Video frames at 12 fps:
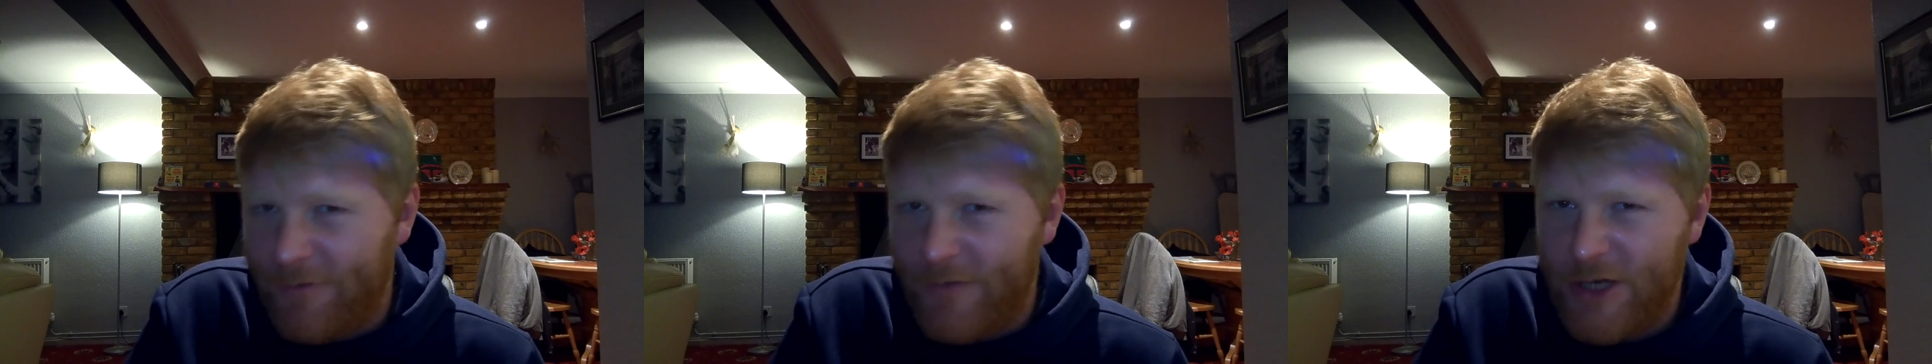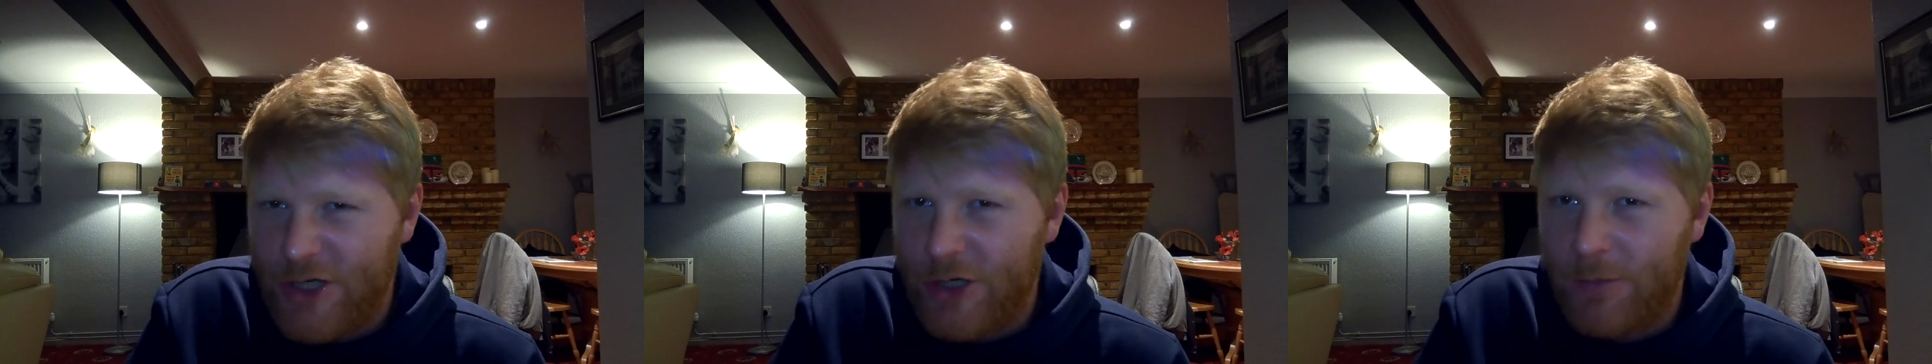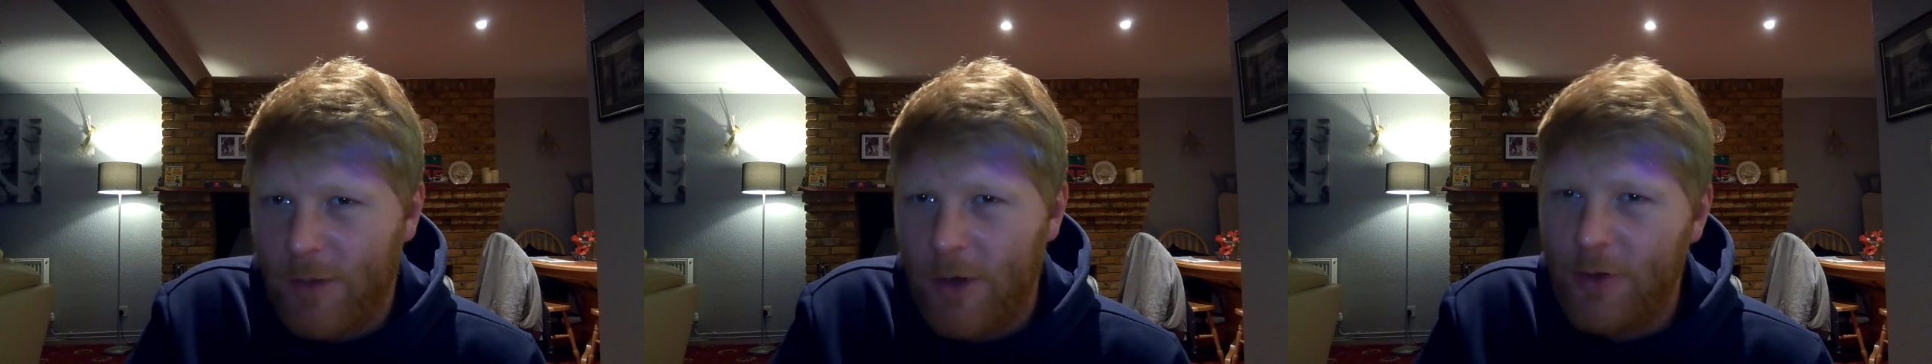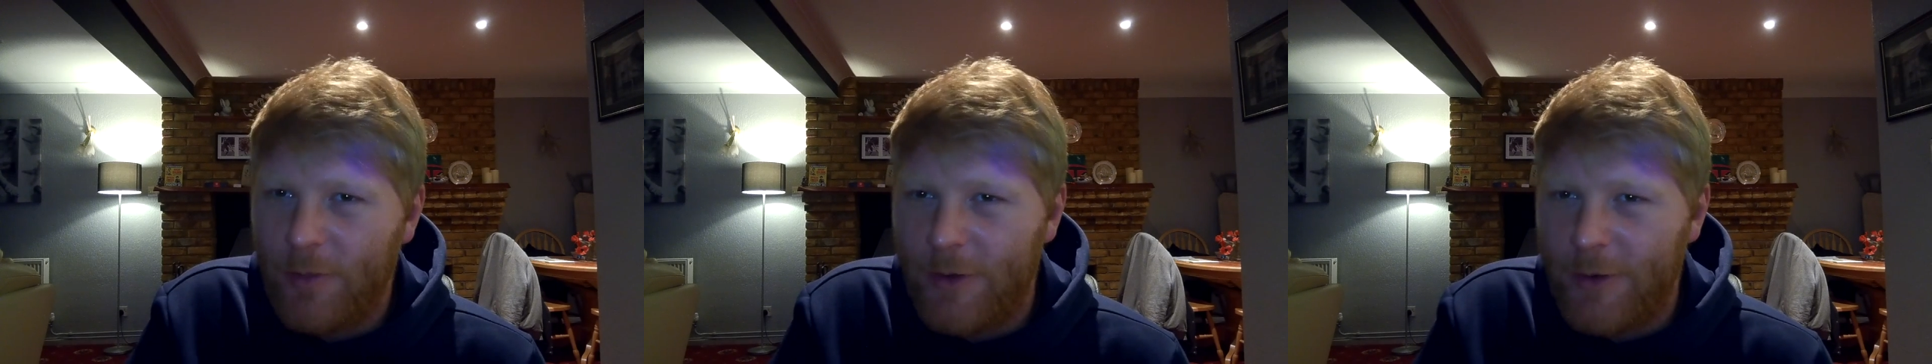vision
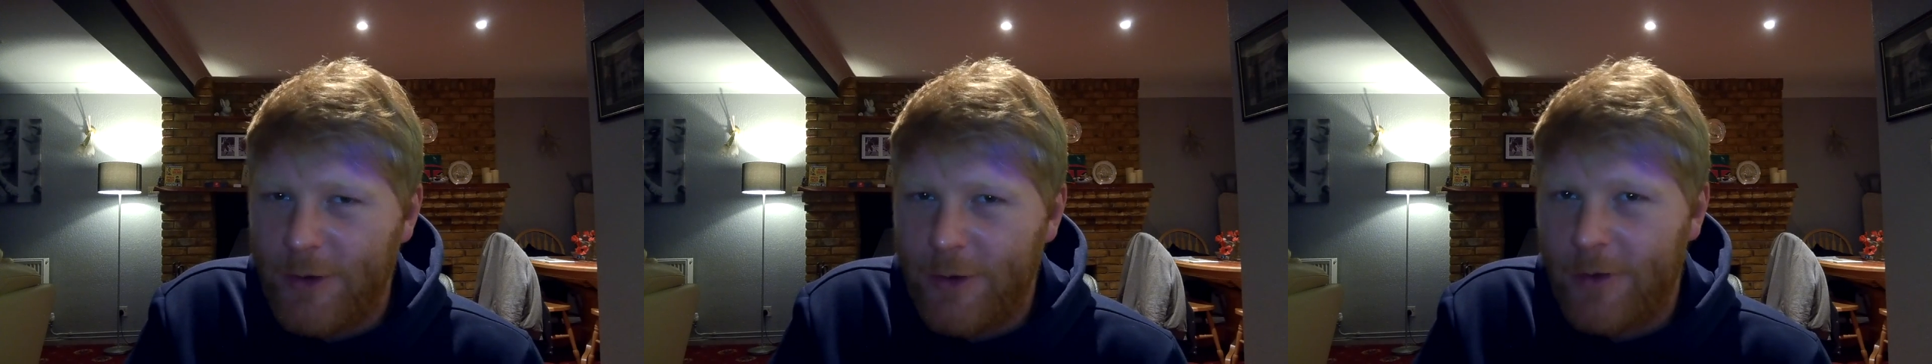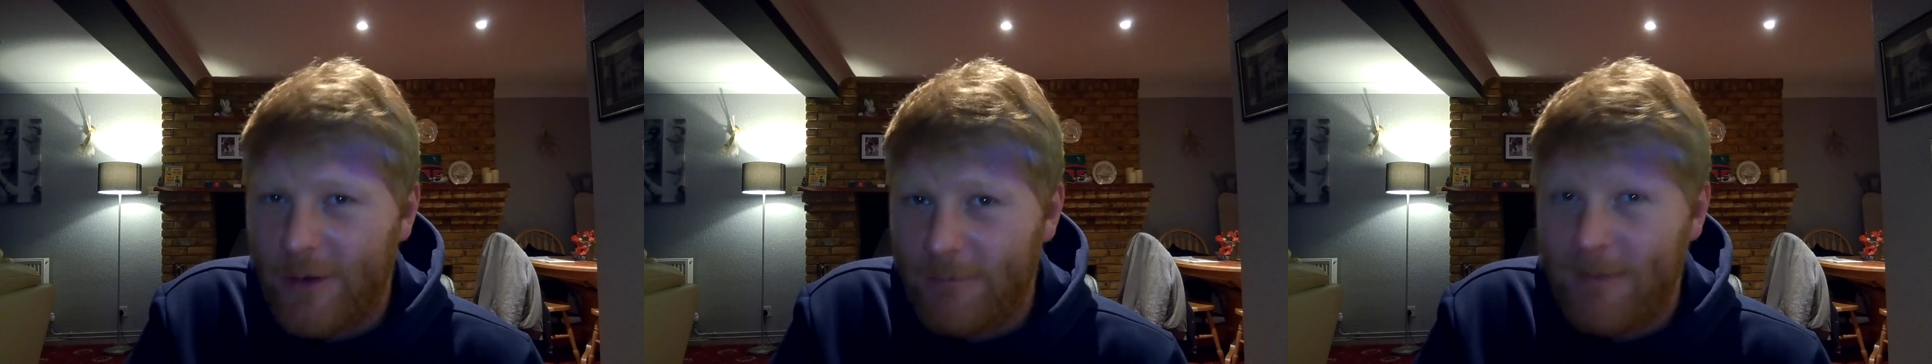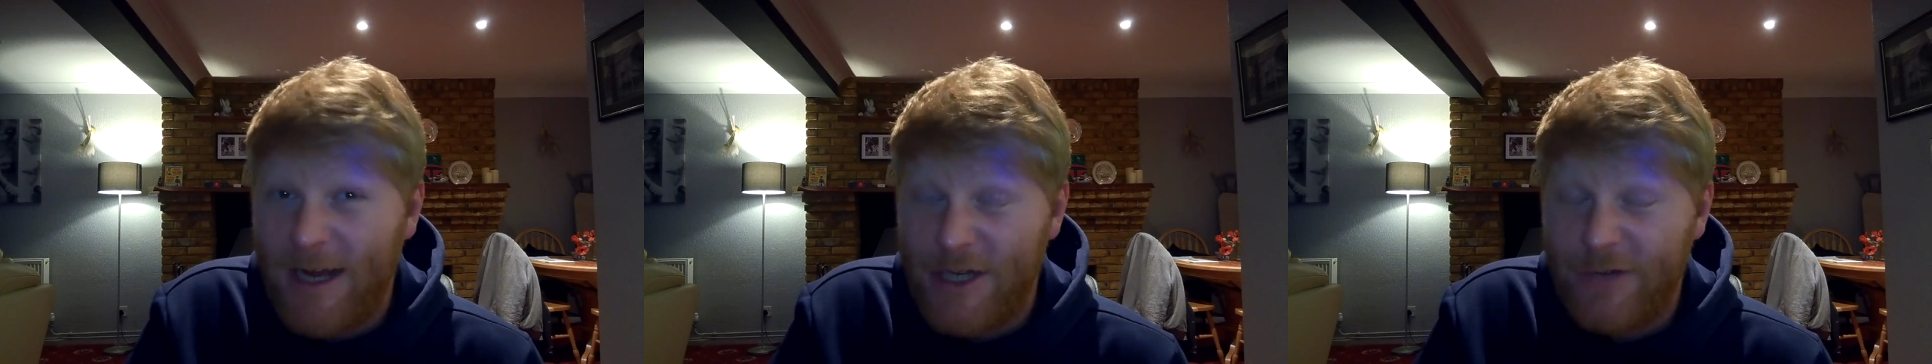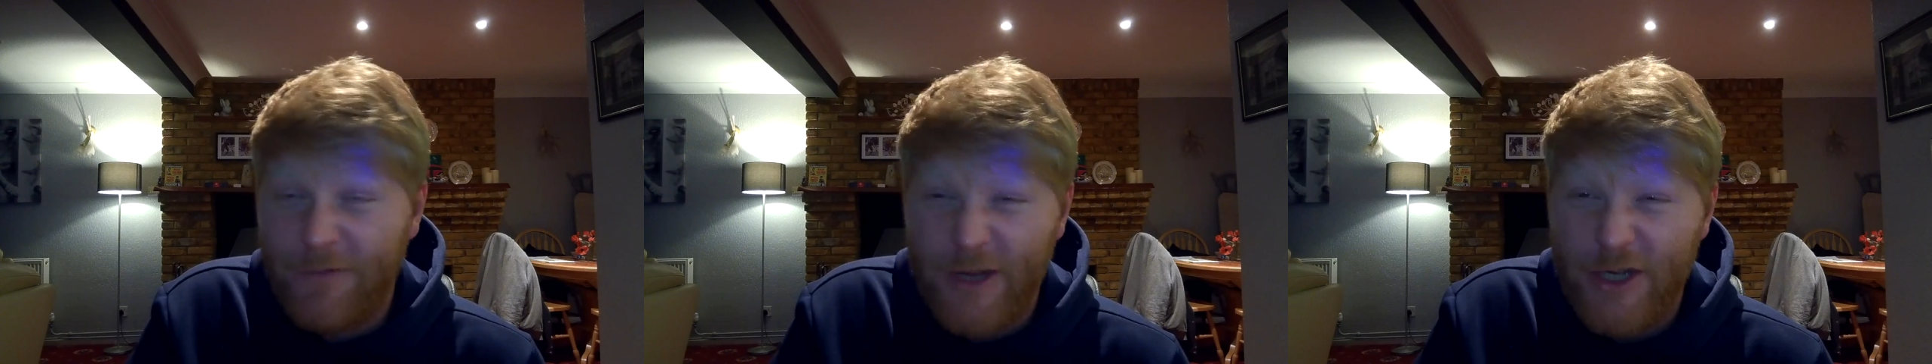moment you can
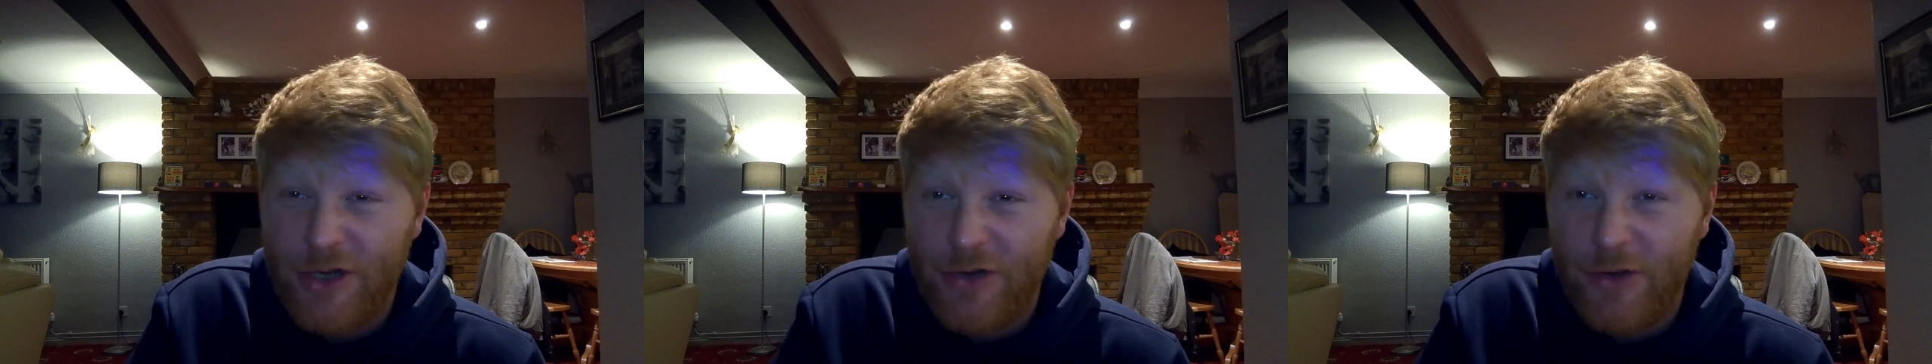imagine vision